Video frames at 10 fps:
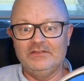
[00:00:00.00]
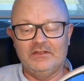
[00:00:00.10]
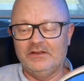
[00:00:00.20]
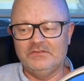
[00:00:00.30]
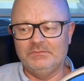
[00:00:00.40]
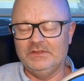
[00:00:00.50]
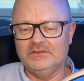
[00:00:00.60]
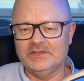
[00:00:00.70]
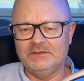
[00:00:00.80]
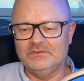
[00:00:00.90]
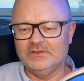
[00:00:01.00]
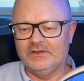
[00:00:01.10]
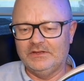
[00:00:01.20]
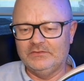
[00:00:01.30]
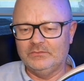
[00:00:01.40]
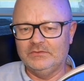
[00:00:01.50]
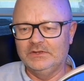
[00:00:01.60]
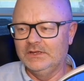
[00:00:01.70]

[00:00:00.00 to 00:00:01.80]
They don't have to be the same size or